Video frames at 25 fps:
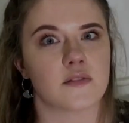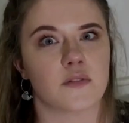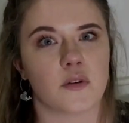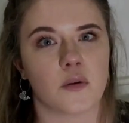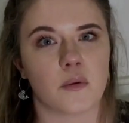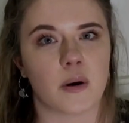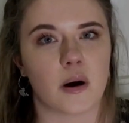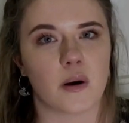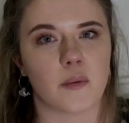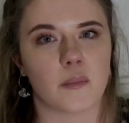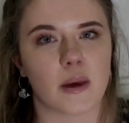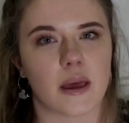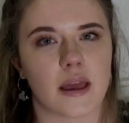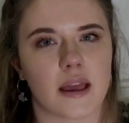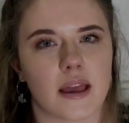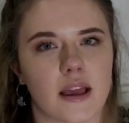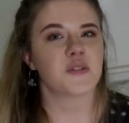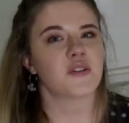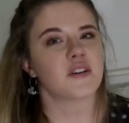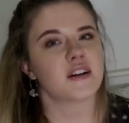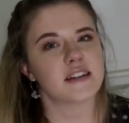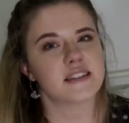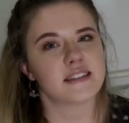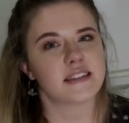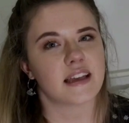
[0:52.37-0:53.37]
overwhelming.
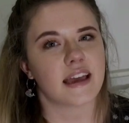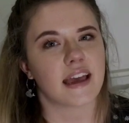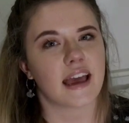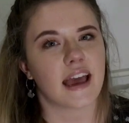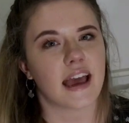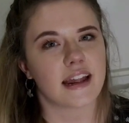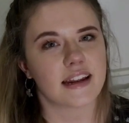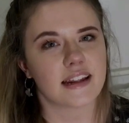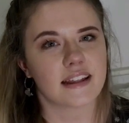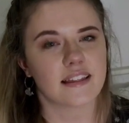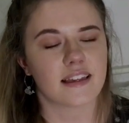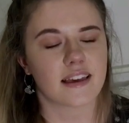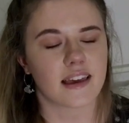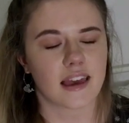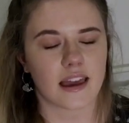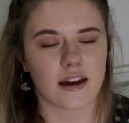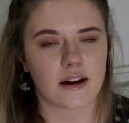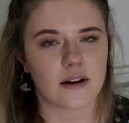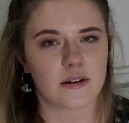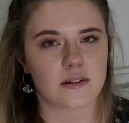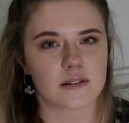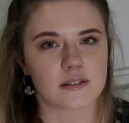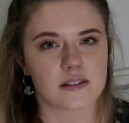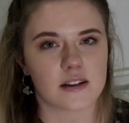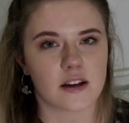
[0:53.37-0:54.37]
Before I say anything
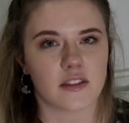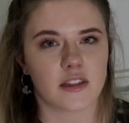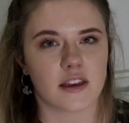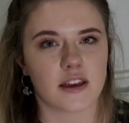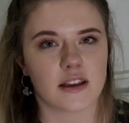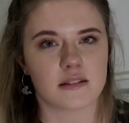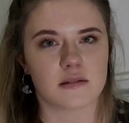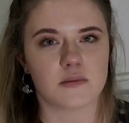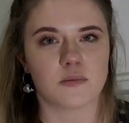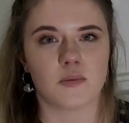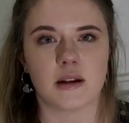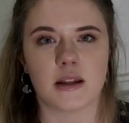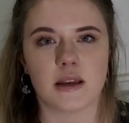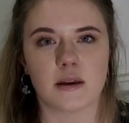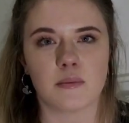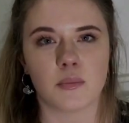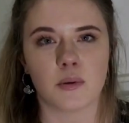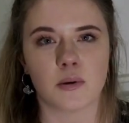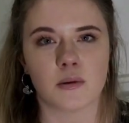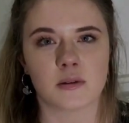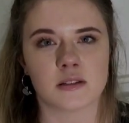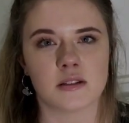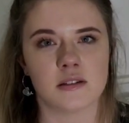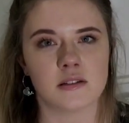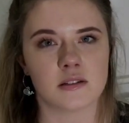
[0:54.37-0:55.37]
else, I think it's really
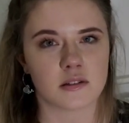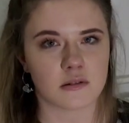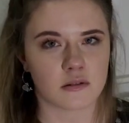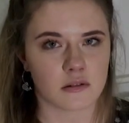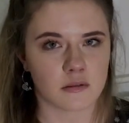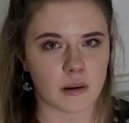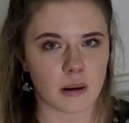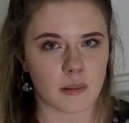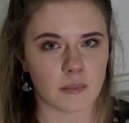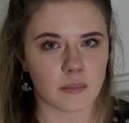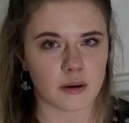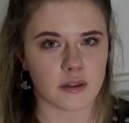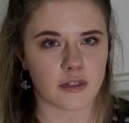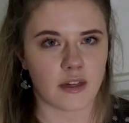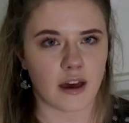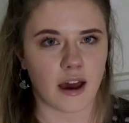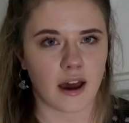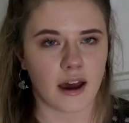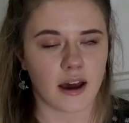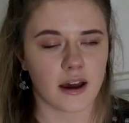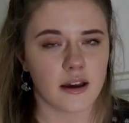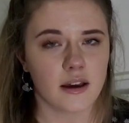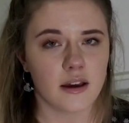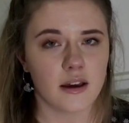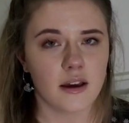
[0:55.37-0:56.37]
important to remember
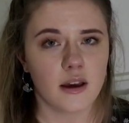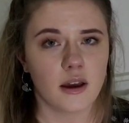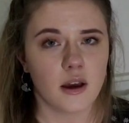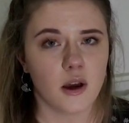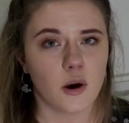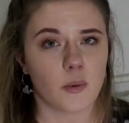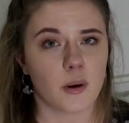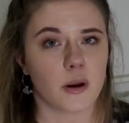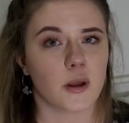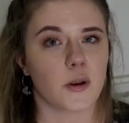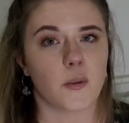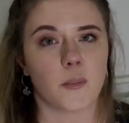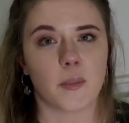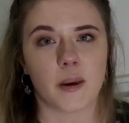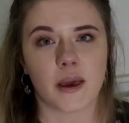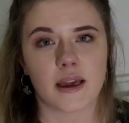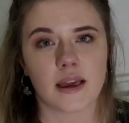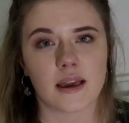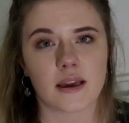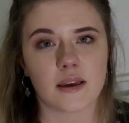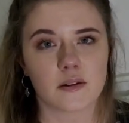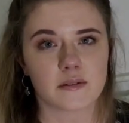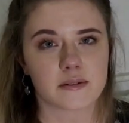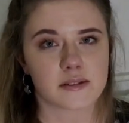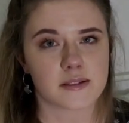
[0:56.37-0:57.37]
that when you're
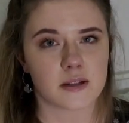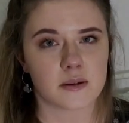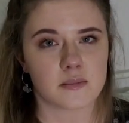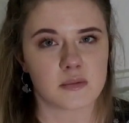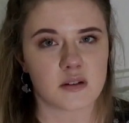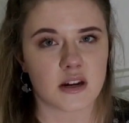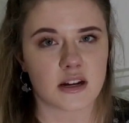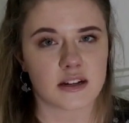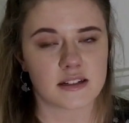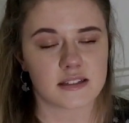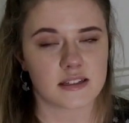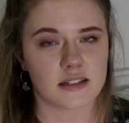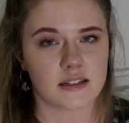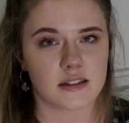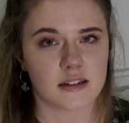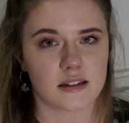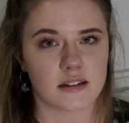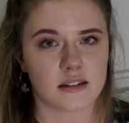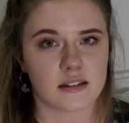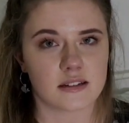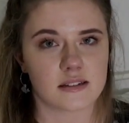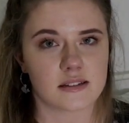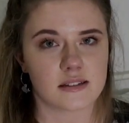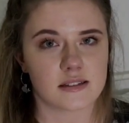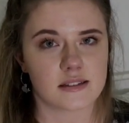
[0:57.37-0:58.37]
picking your subjects
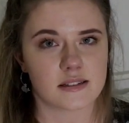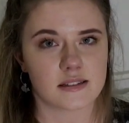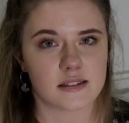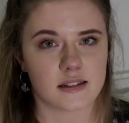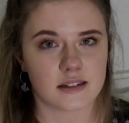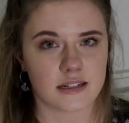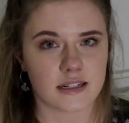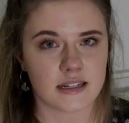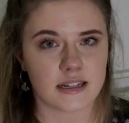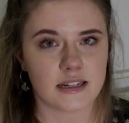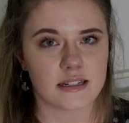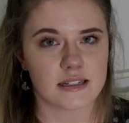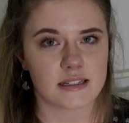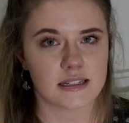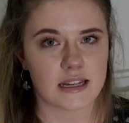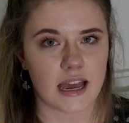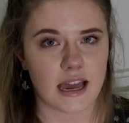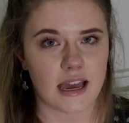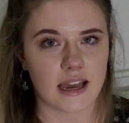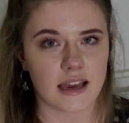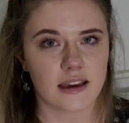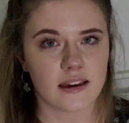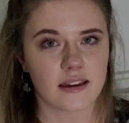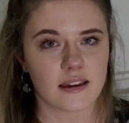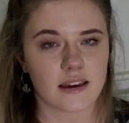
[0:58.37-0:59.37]
to study and
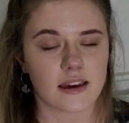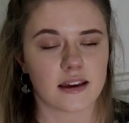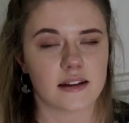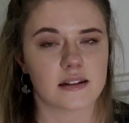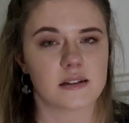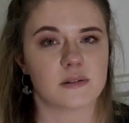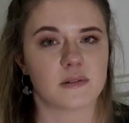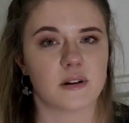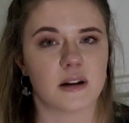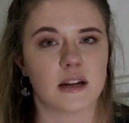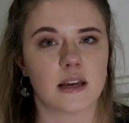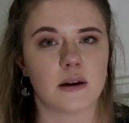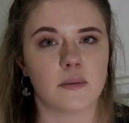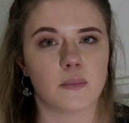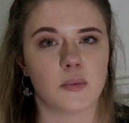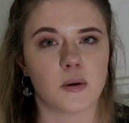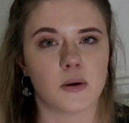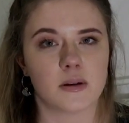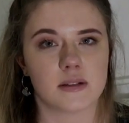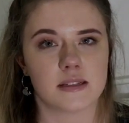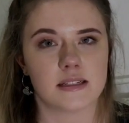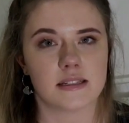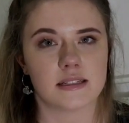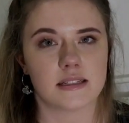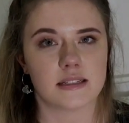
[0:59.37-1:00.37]
take, it's really
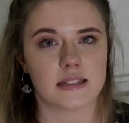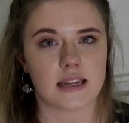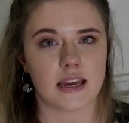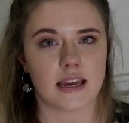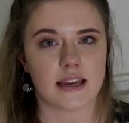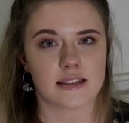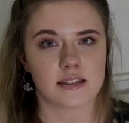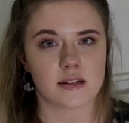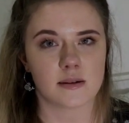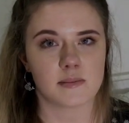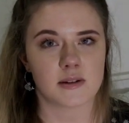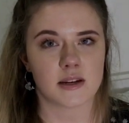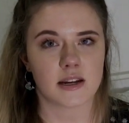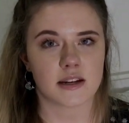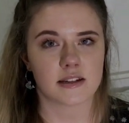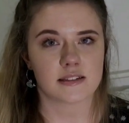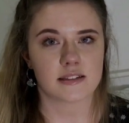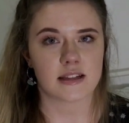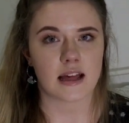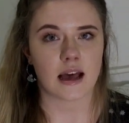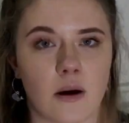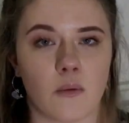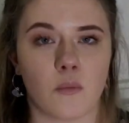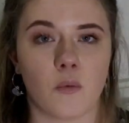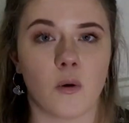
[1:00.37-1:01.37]
important to take subjects
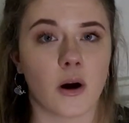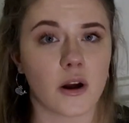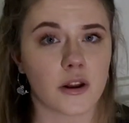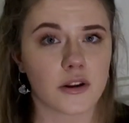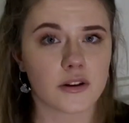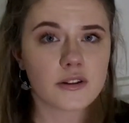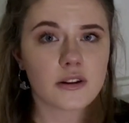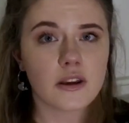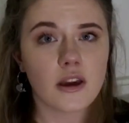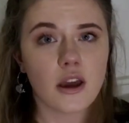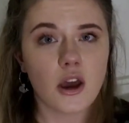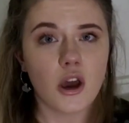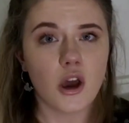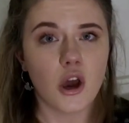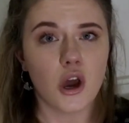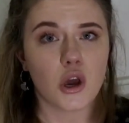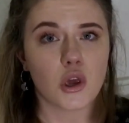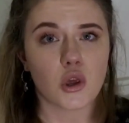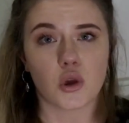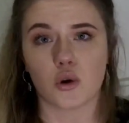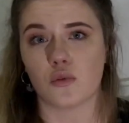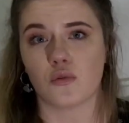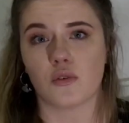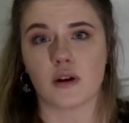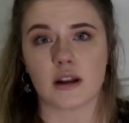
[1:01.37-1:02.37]
that one,
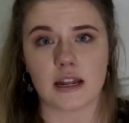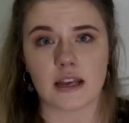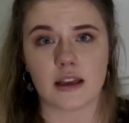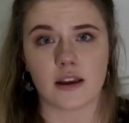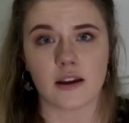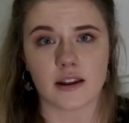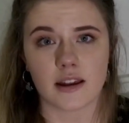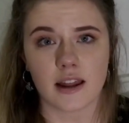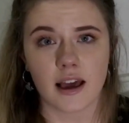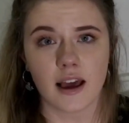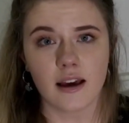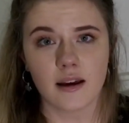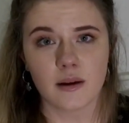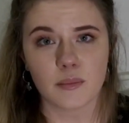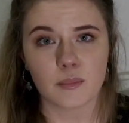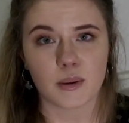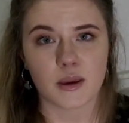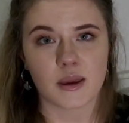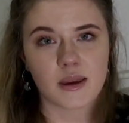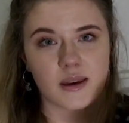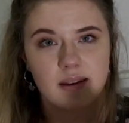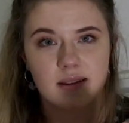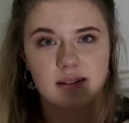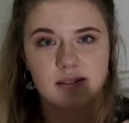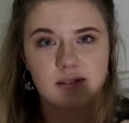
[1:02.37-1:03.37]
you're really good at
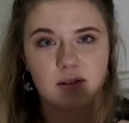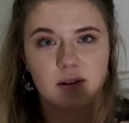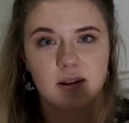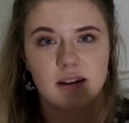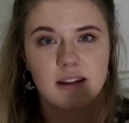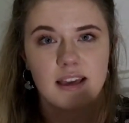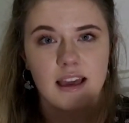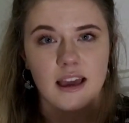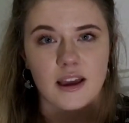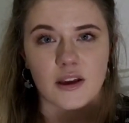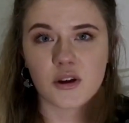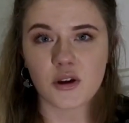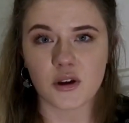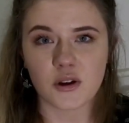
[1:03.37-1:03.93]
because you're going to get